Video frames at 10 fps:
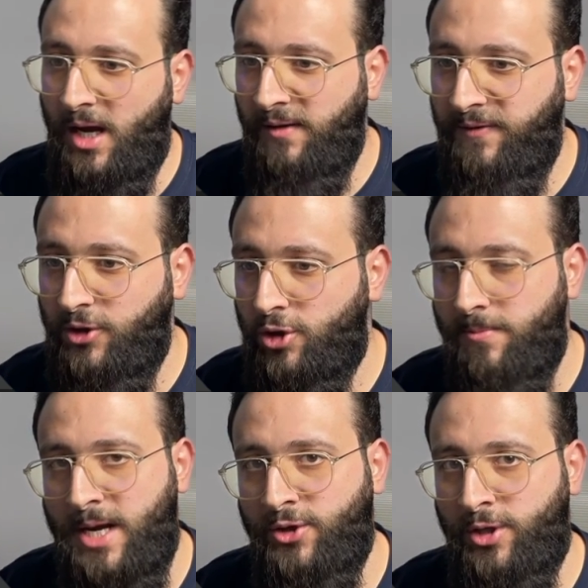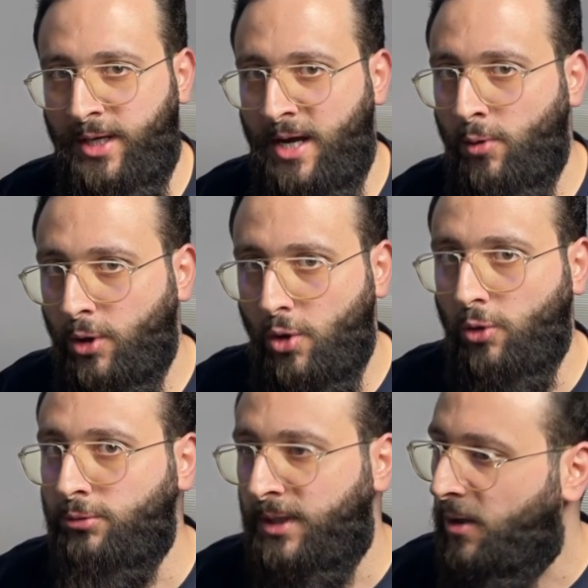iFeature Manager in our
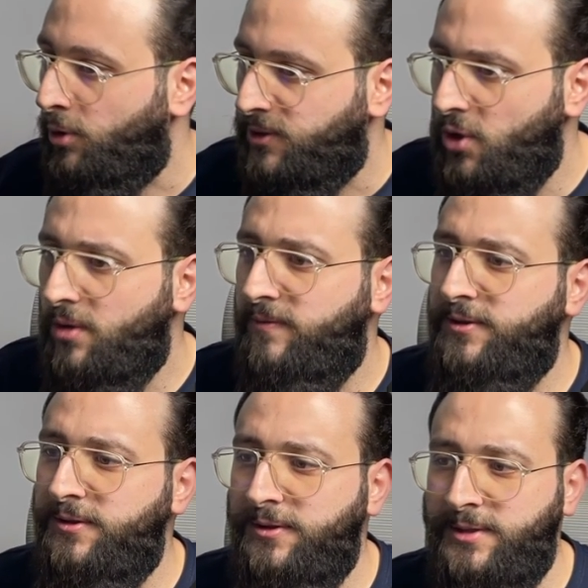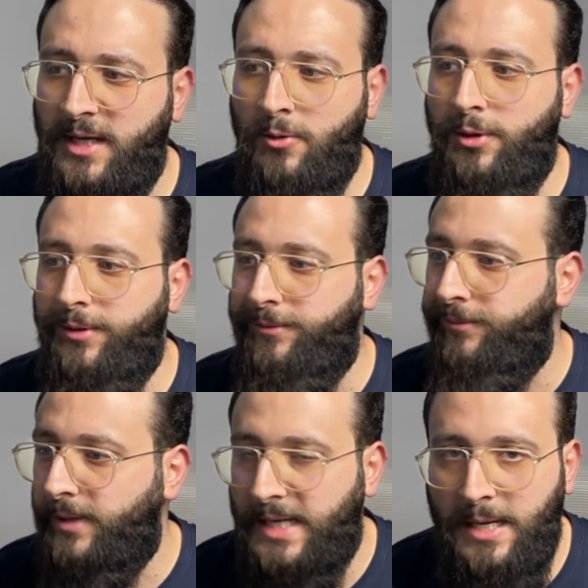code, in our services, our
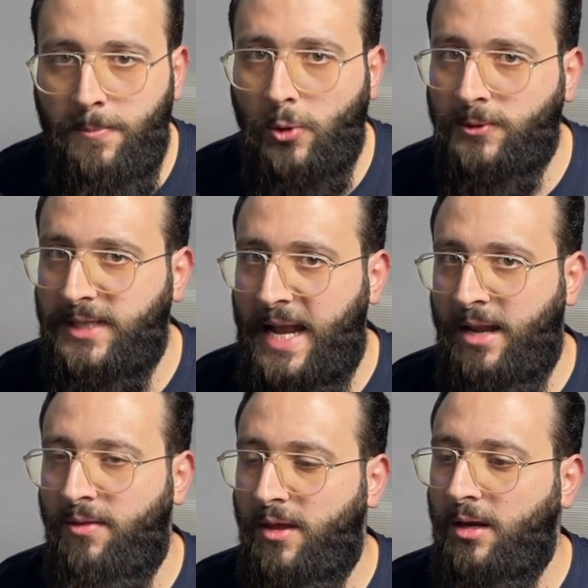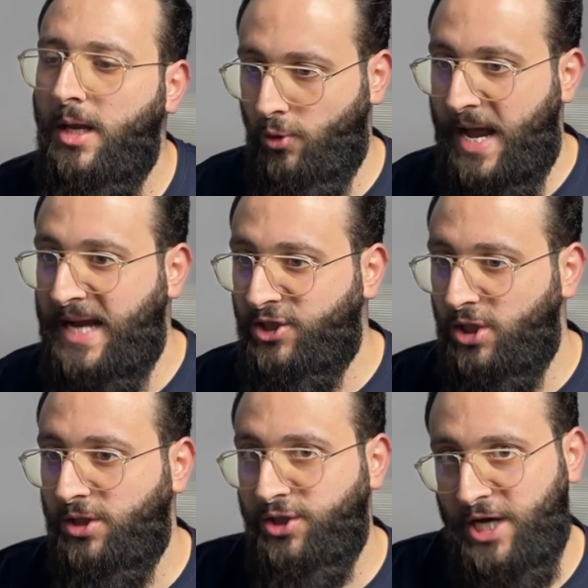repos, anything to
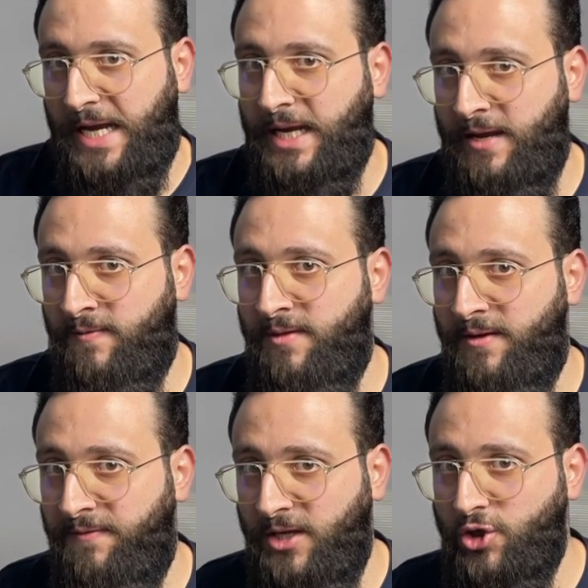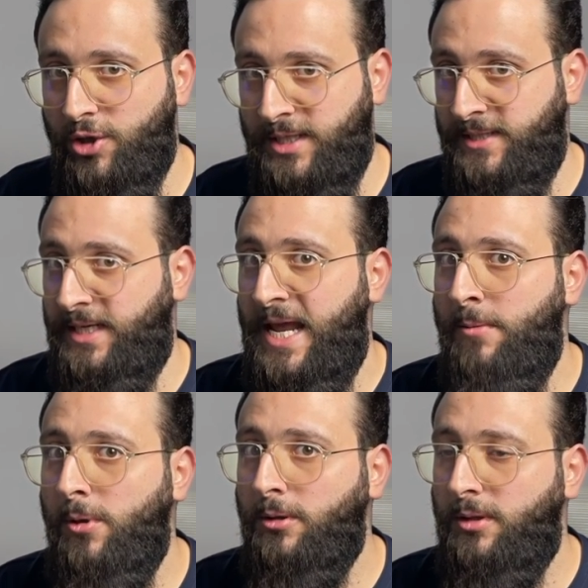actually check if the feature is
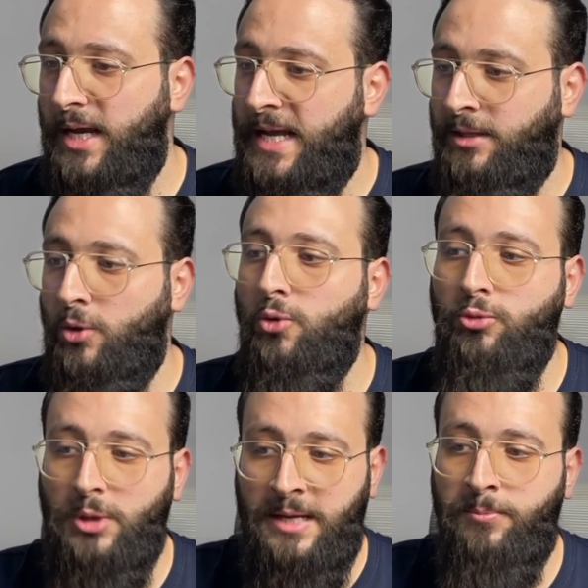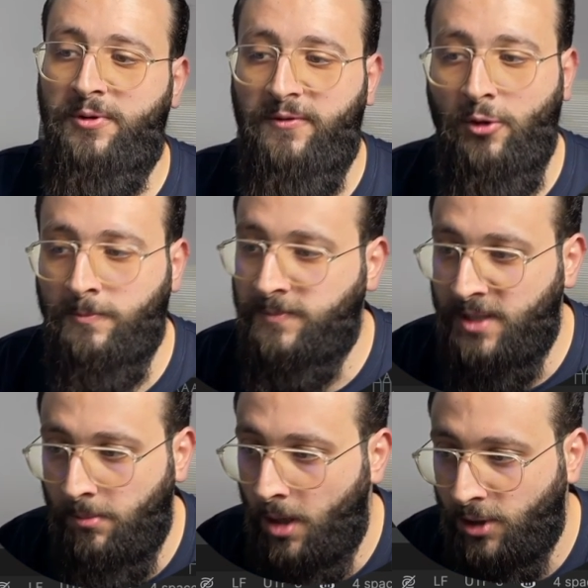enabled and do and perform
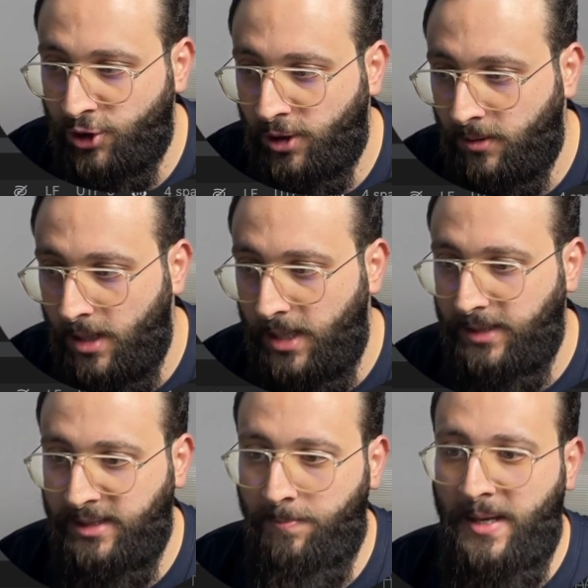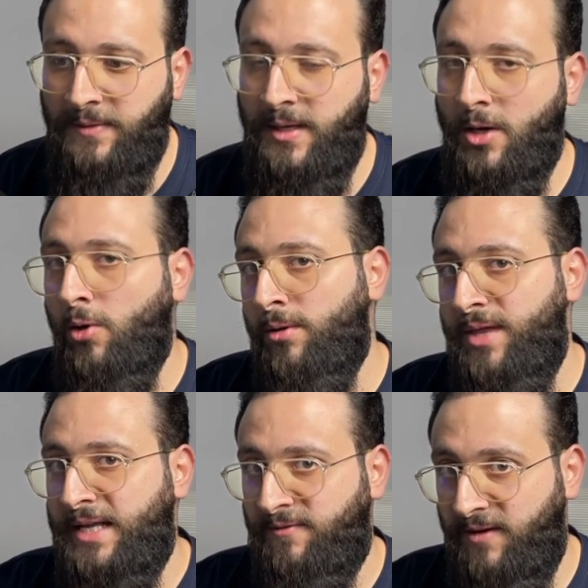some logic depending on
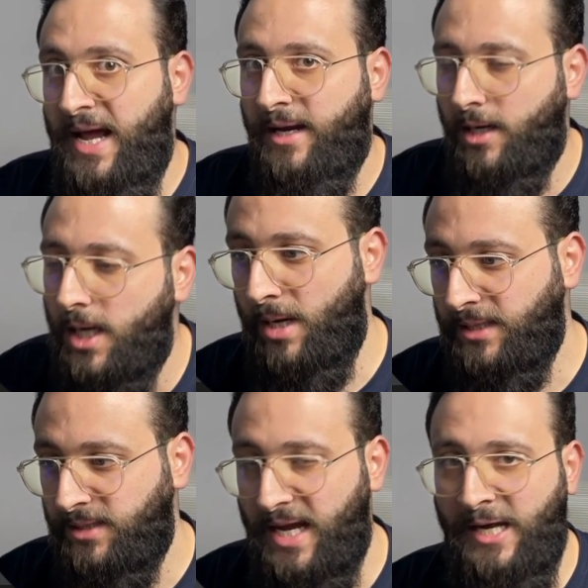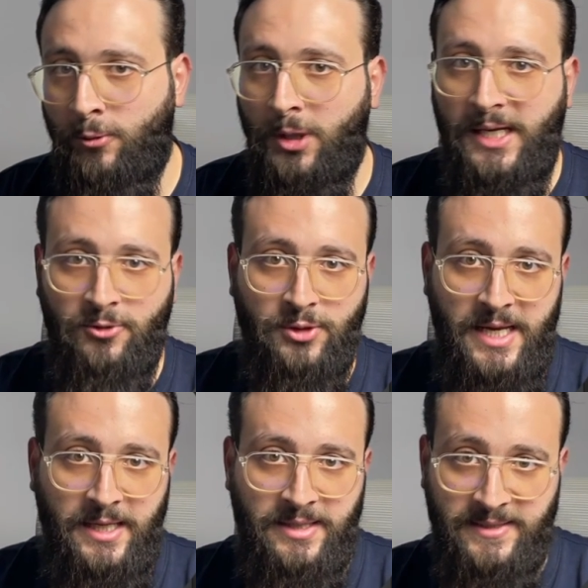that flag. But I would like to
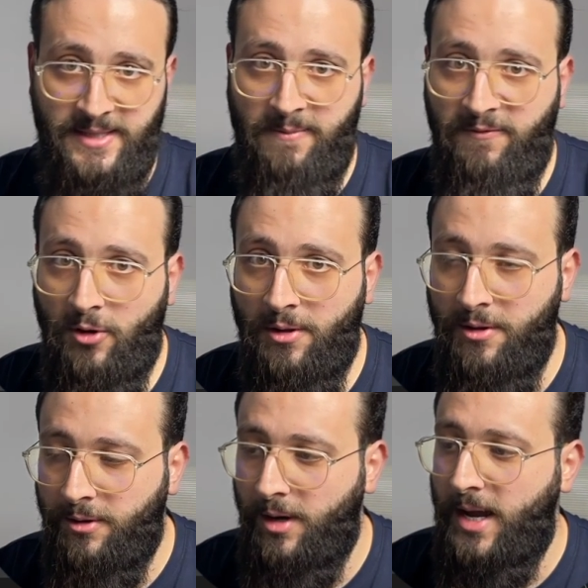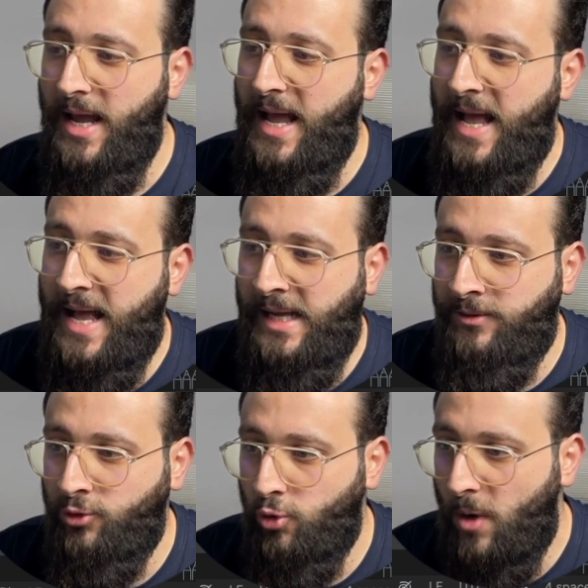take it a step further
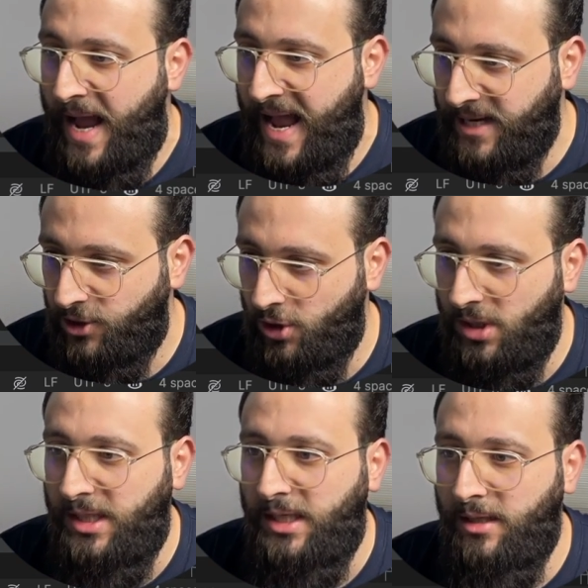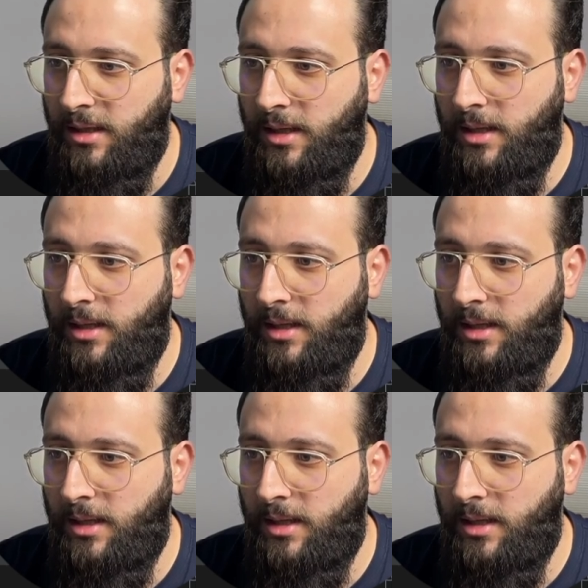and to actually